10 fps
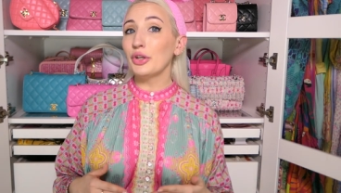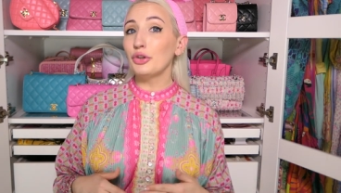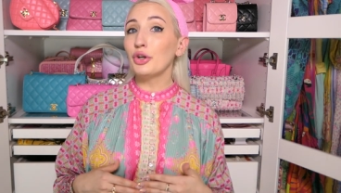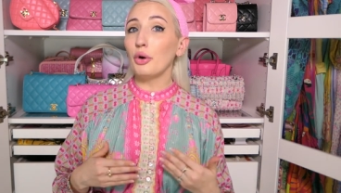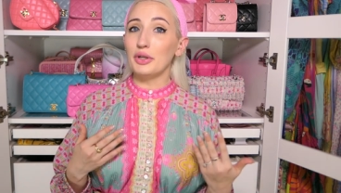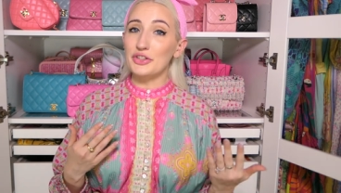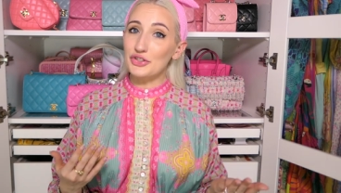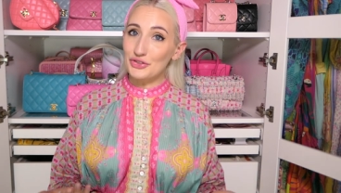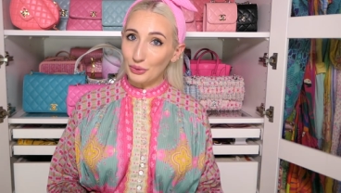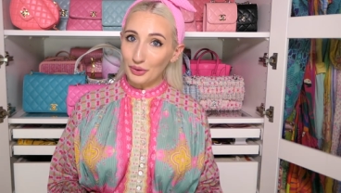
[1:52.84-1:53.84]
When you go in
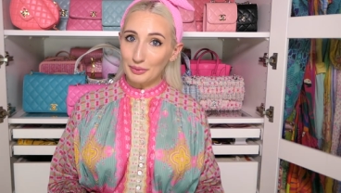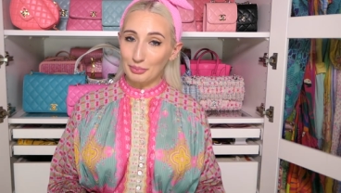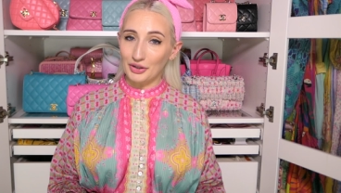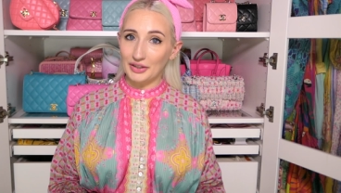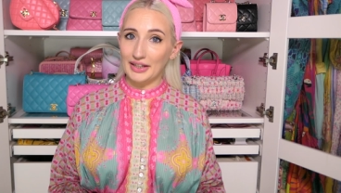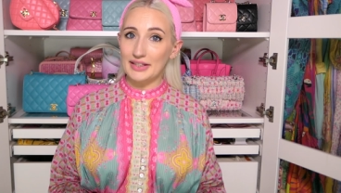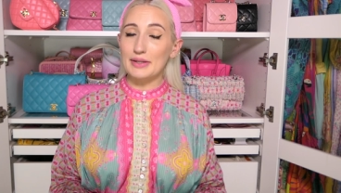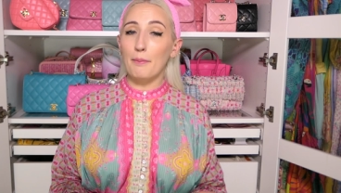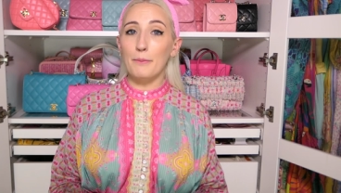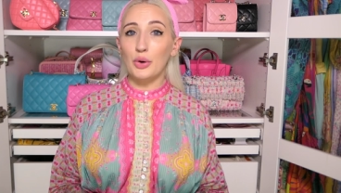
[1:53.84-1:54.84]
store at Pernia's,
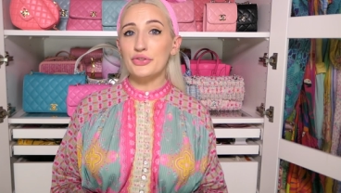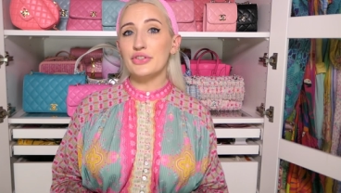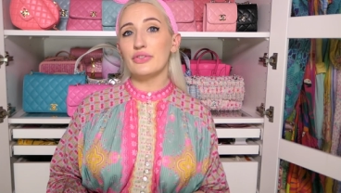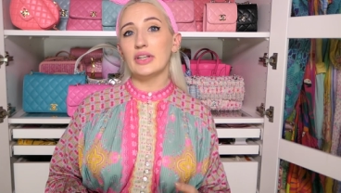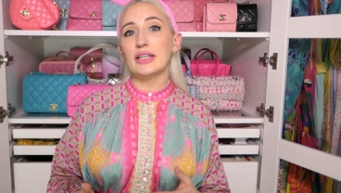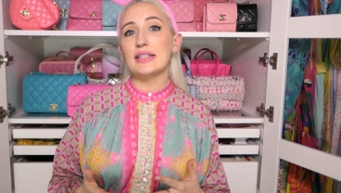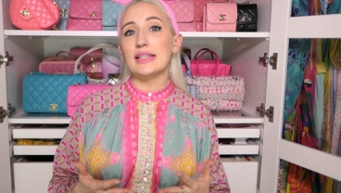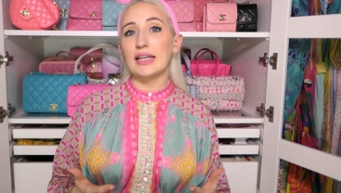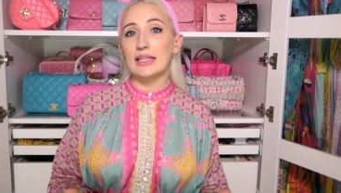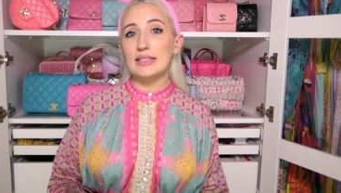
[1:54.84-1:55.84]
most of it is
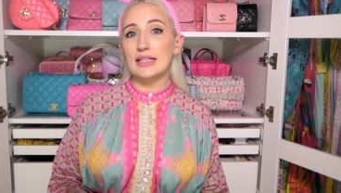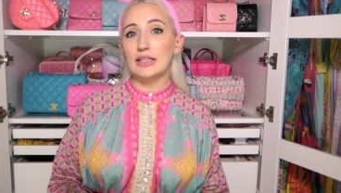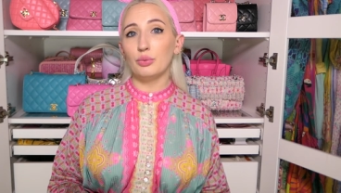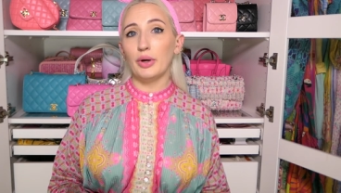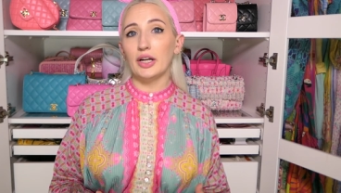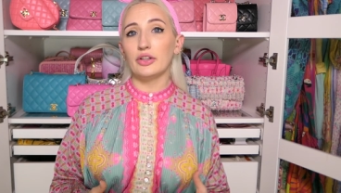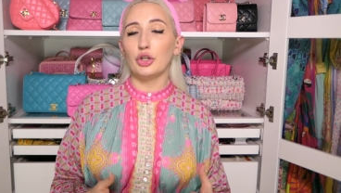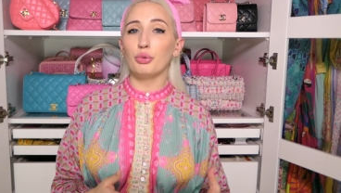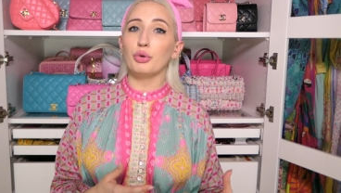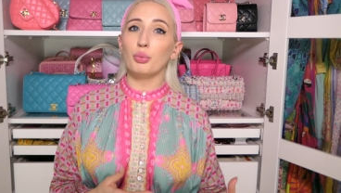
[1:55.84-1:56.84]
Indian wear that
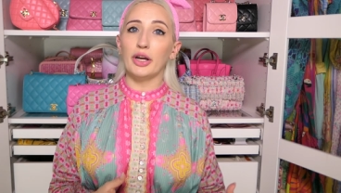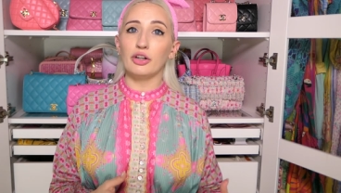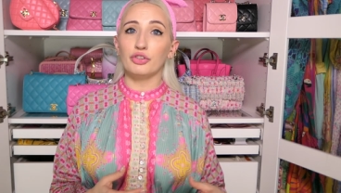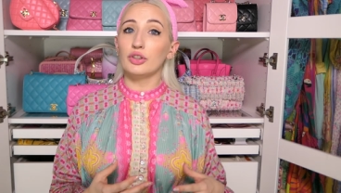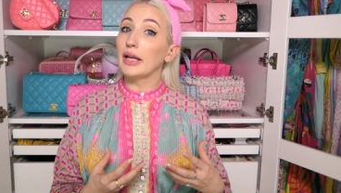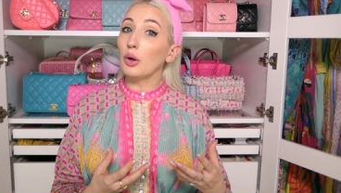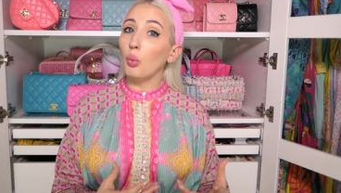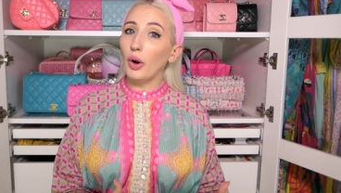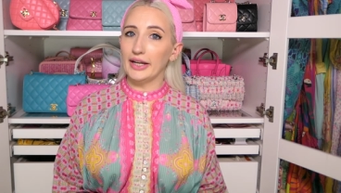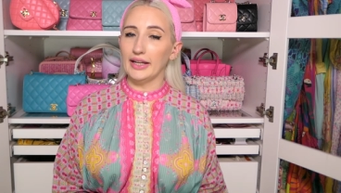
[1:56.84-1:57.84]
you would wear for like
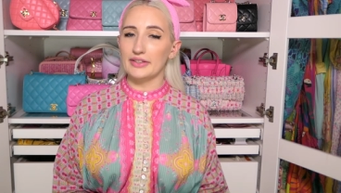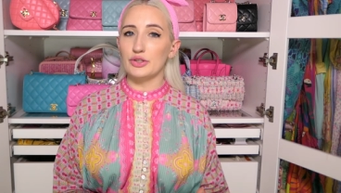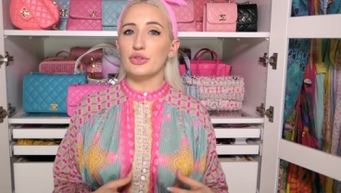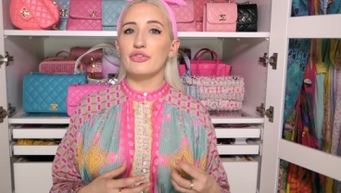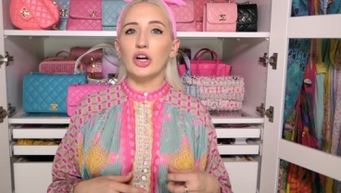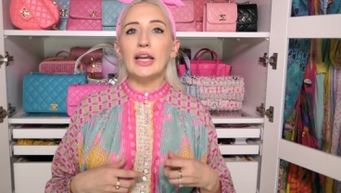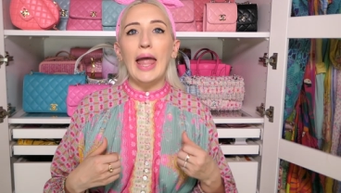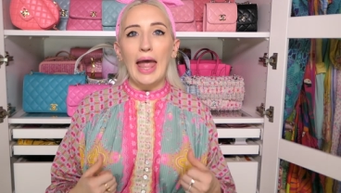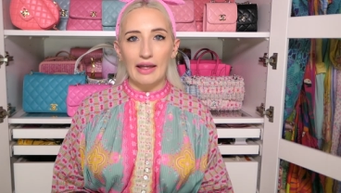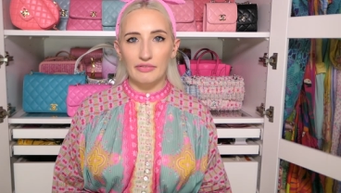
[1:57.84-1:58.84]
weddings. So it's very
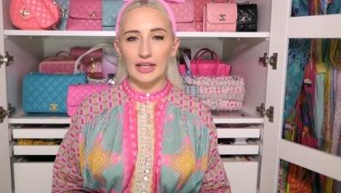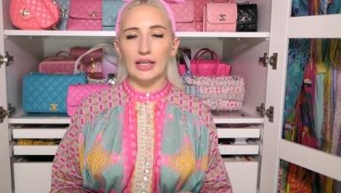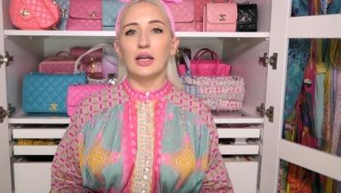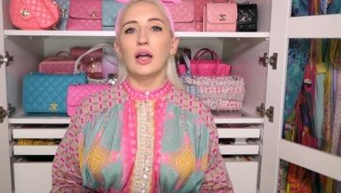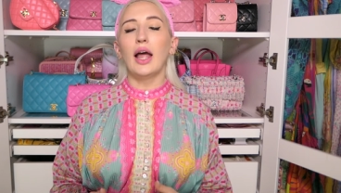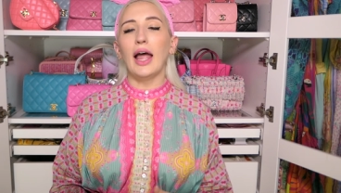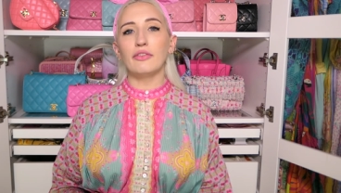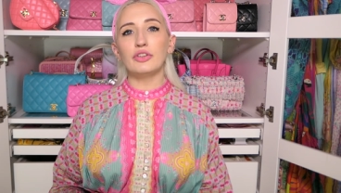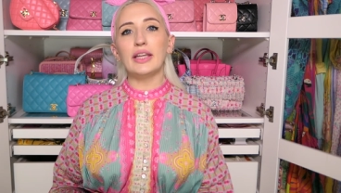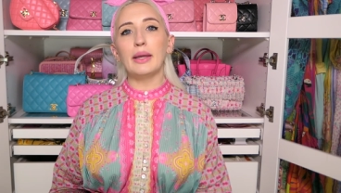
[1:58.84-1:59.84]
heavy,
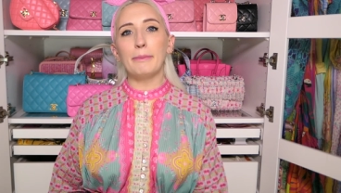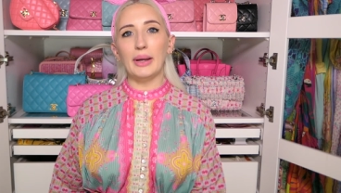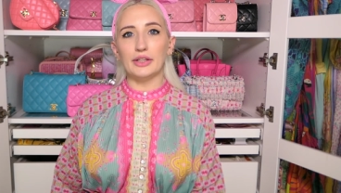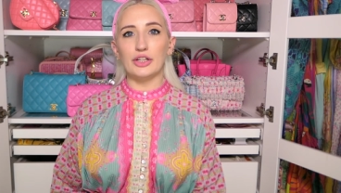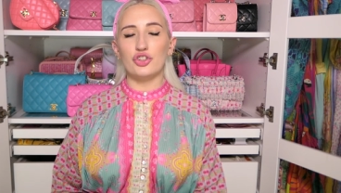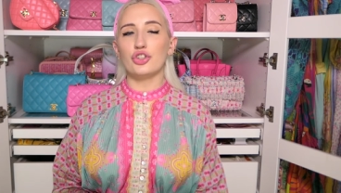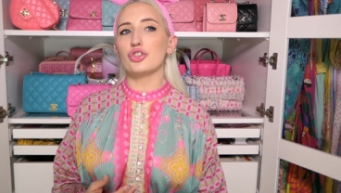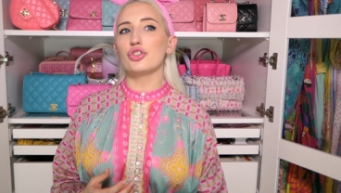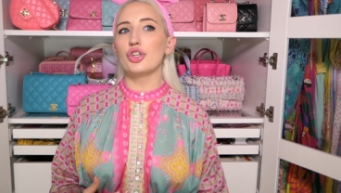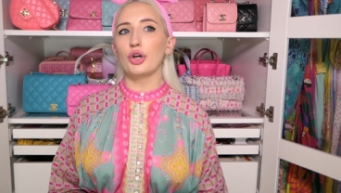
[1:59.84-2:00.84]
heavily embellished.
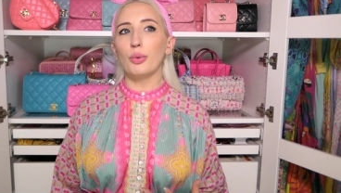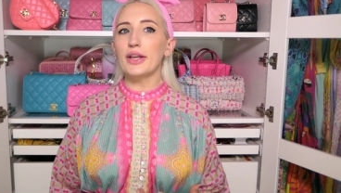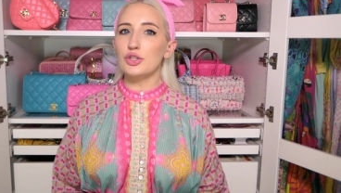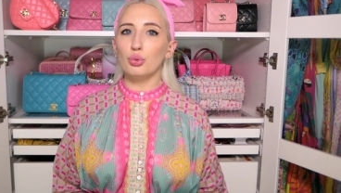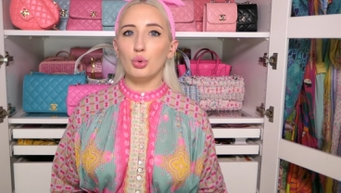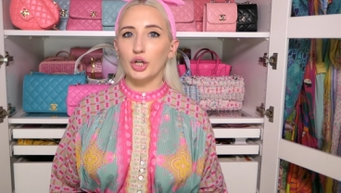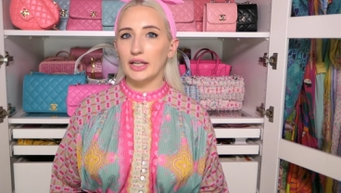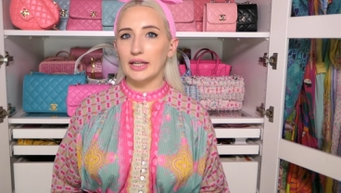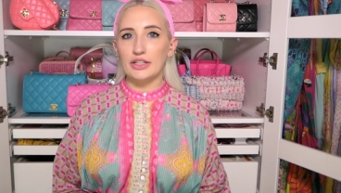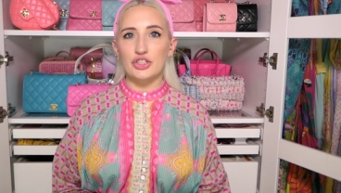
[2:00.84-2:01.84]
There's no way to work
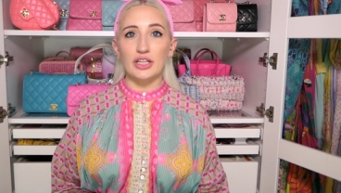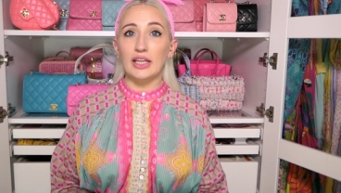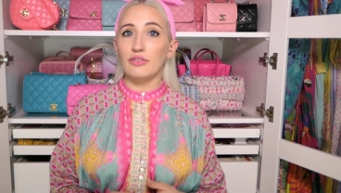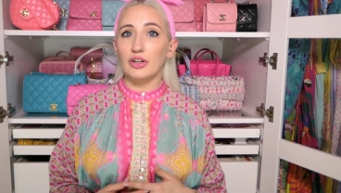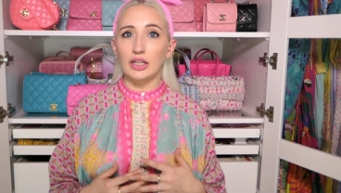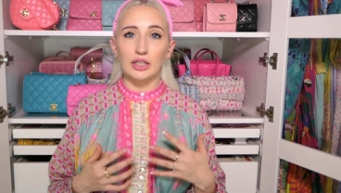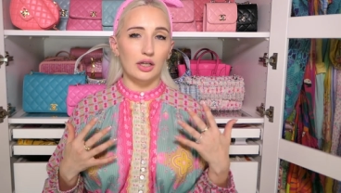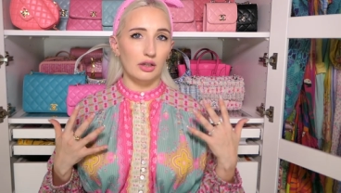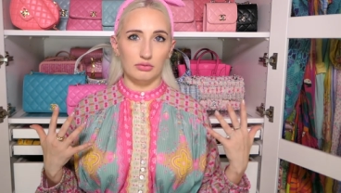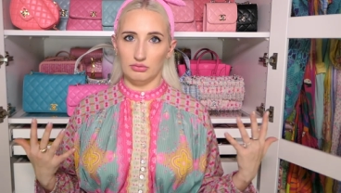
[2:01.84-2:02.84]
it into even
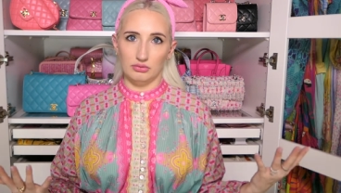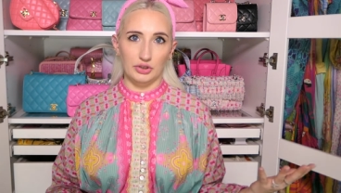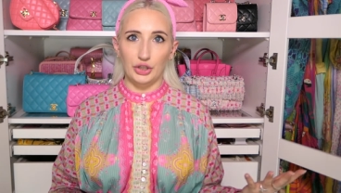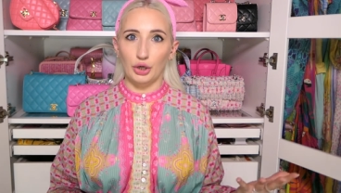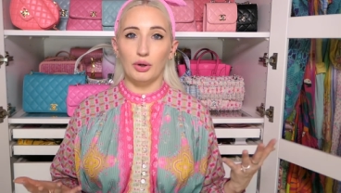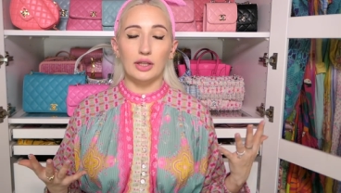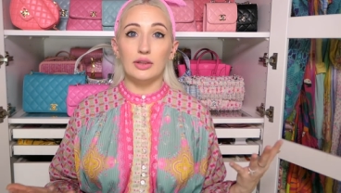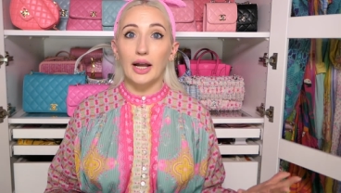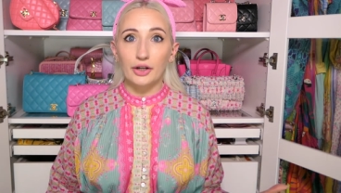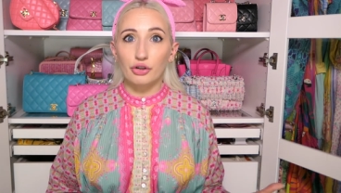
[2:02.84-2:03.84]
you know, a
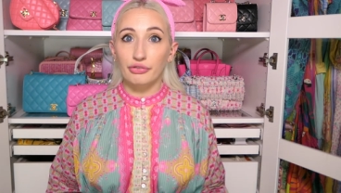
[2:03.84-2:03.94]
lighter